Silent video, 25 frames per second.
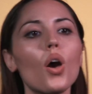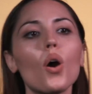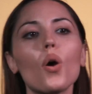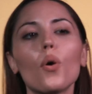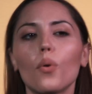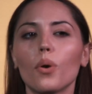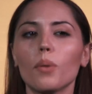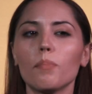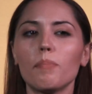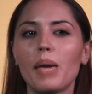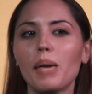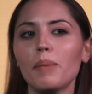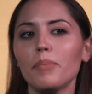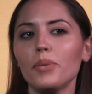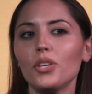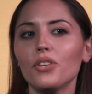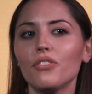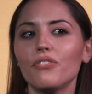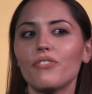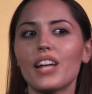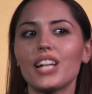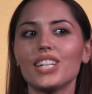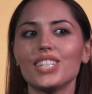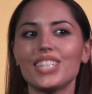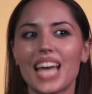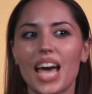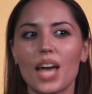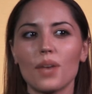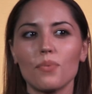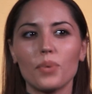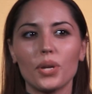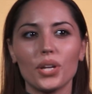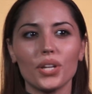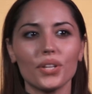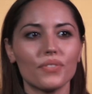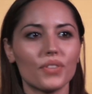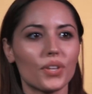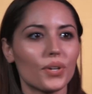Or maybe you fell down
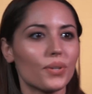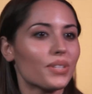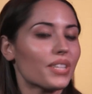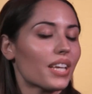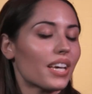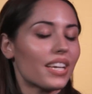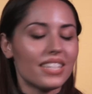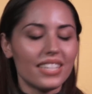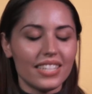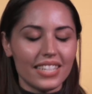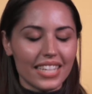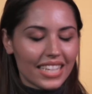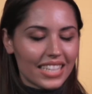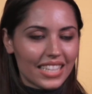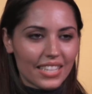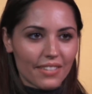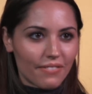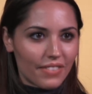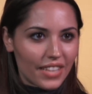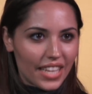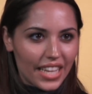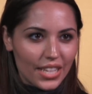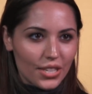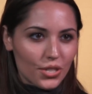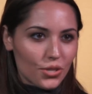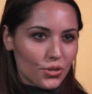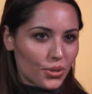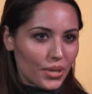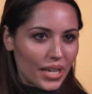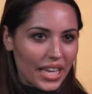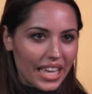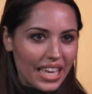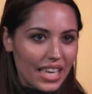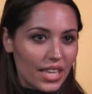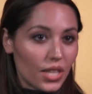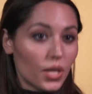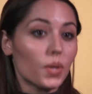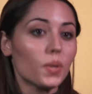one of those addictively
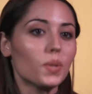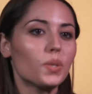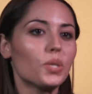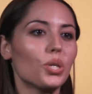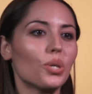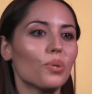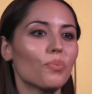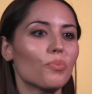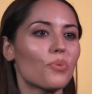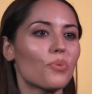intriguing YouTube